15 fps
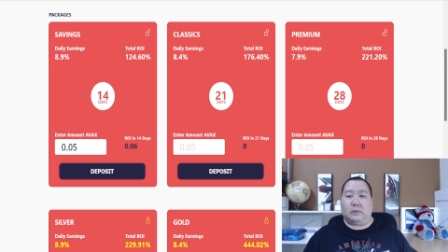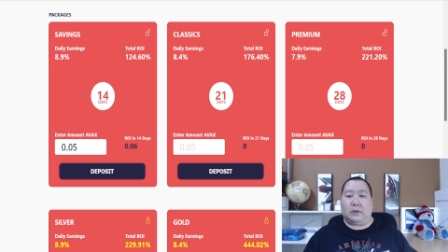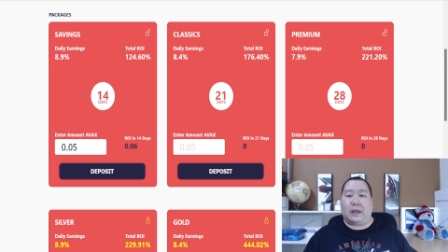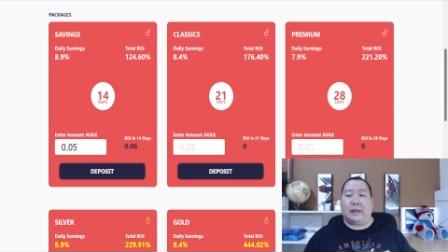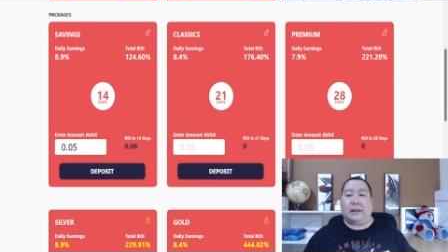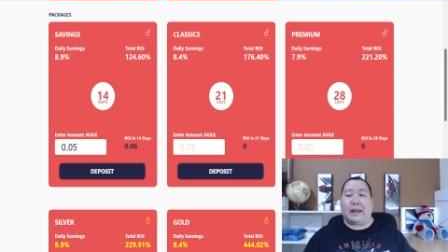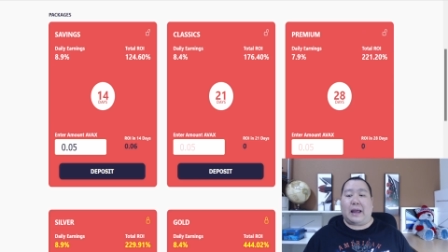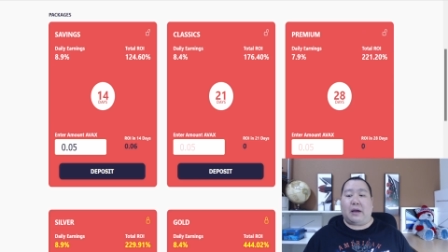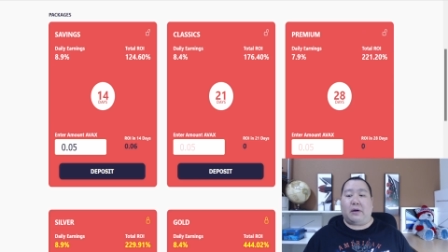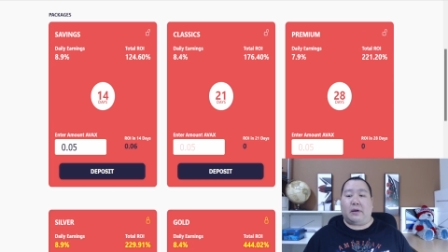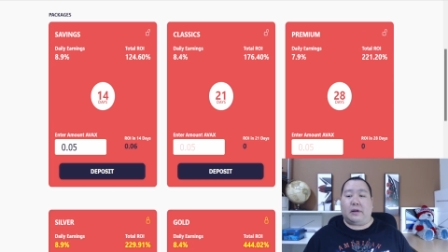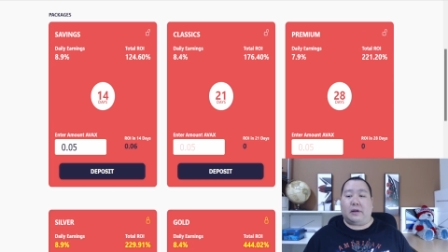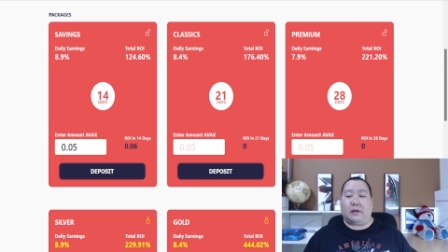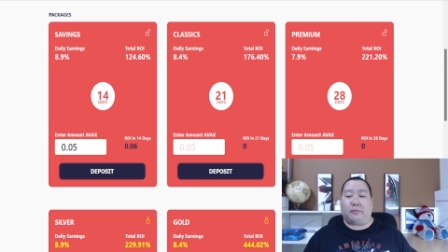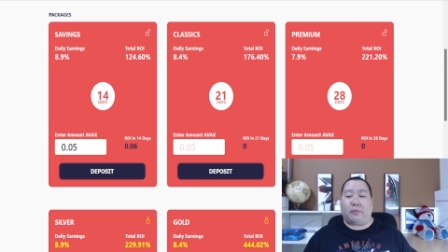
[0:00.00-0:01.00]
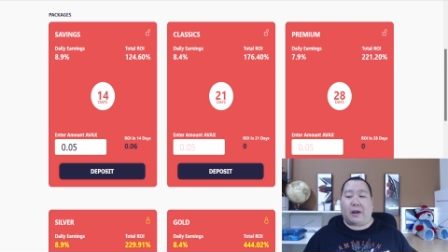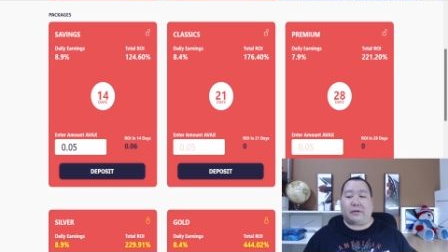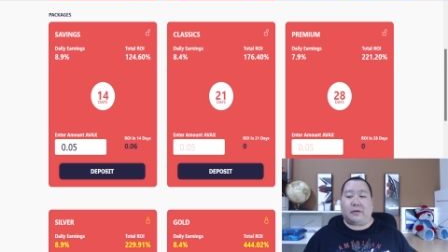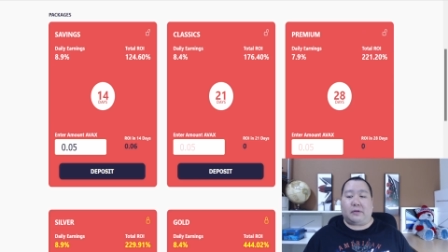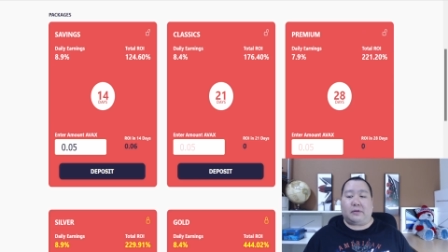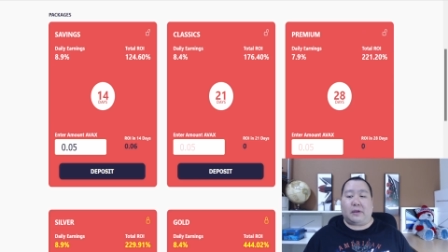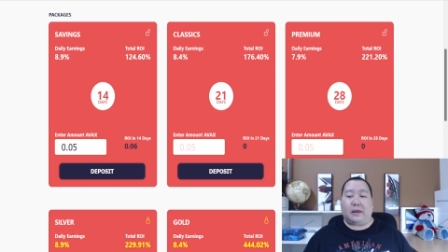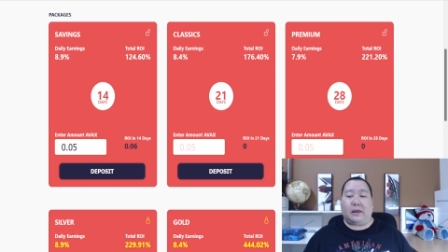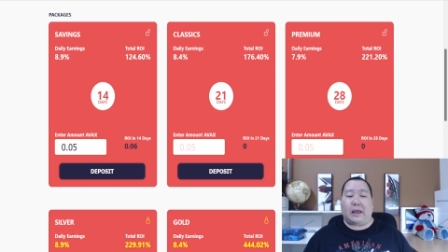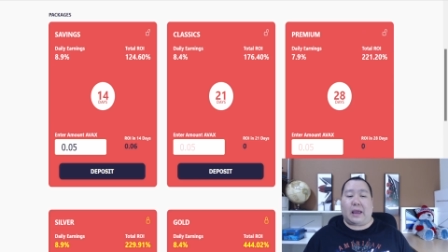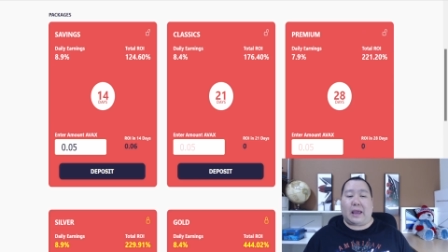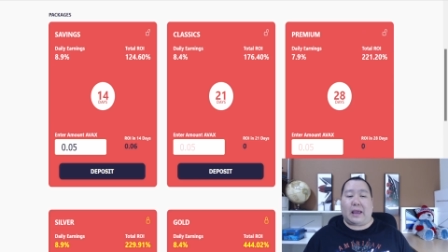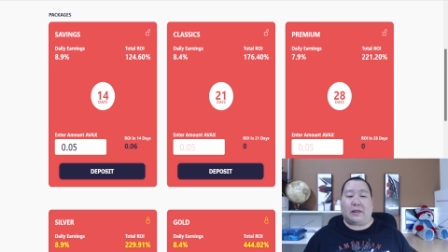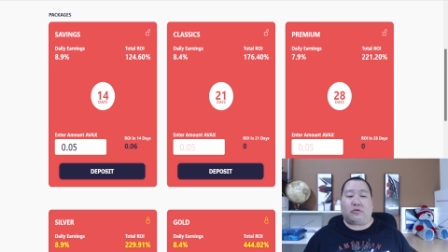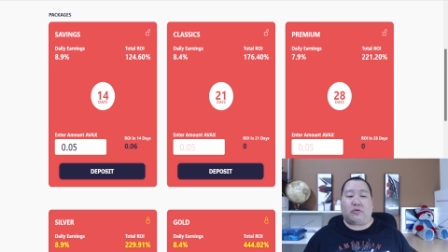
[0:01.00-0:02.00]
and now it is processing
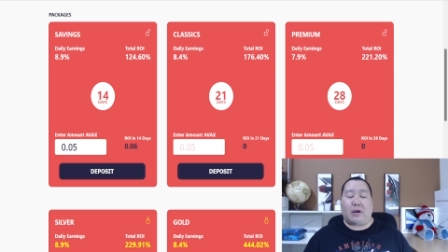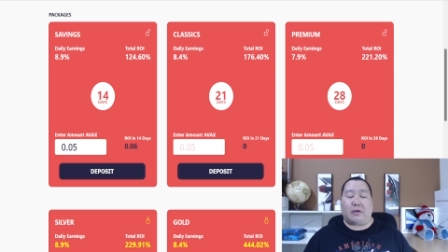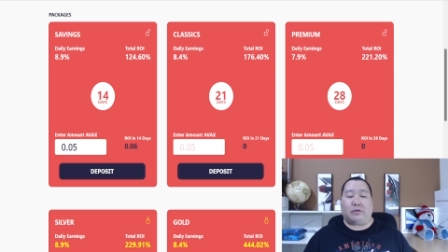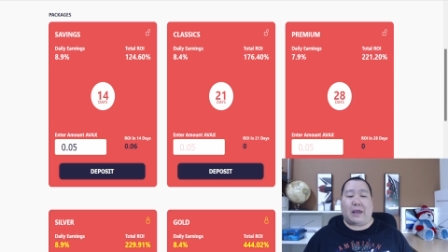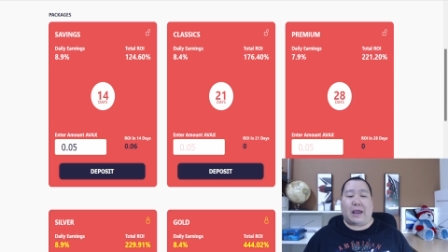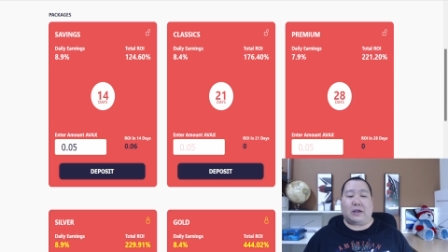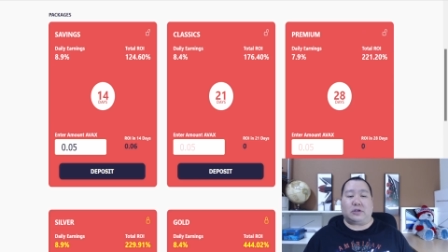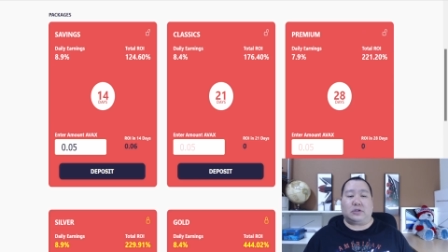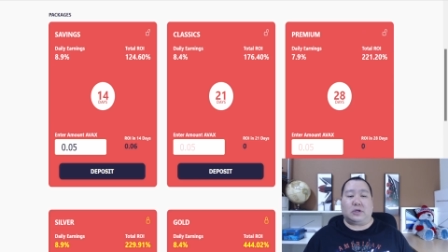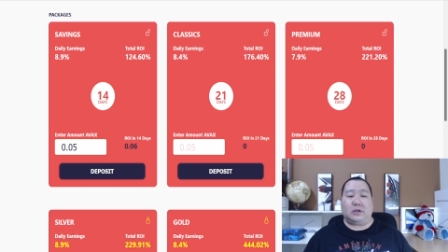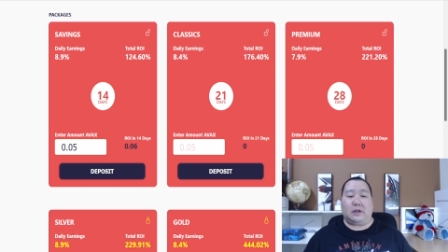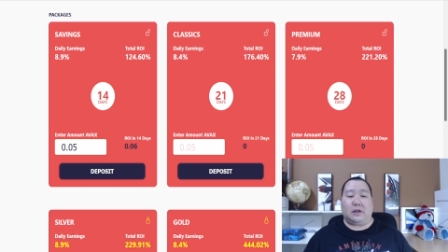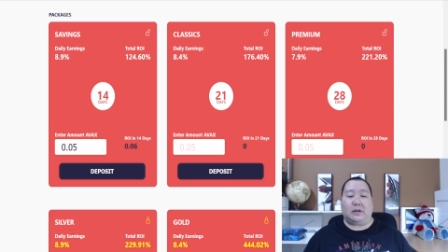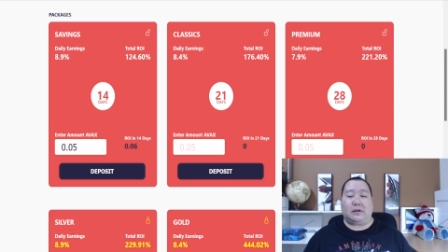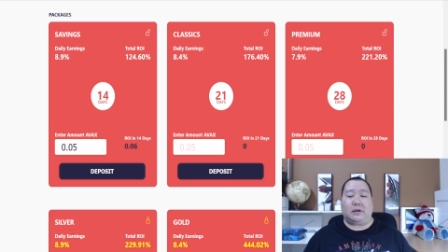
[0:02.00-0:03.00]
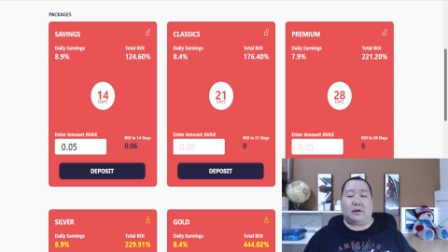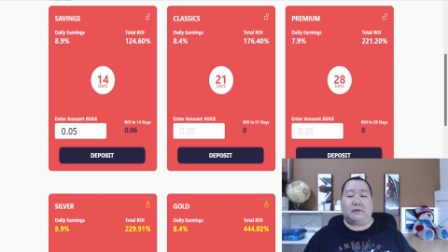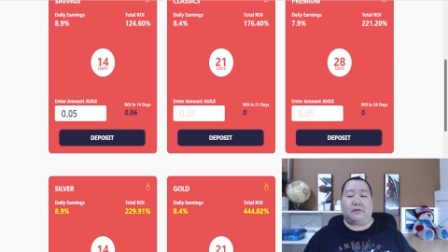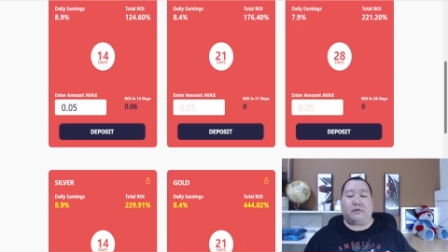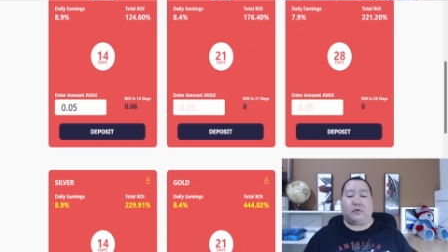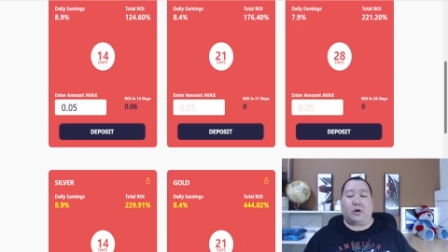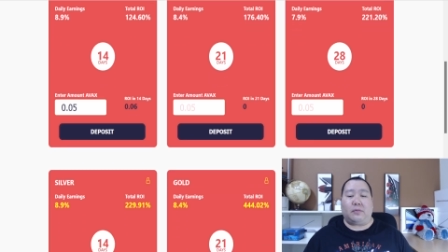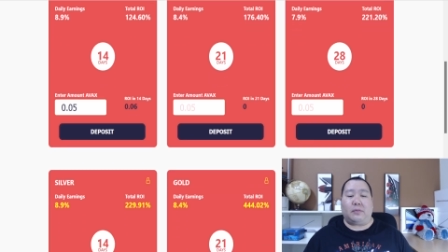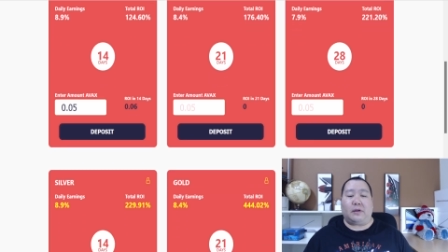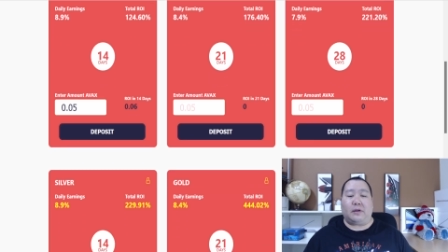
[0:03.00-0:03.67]
and transaction is confirmed it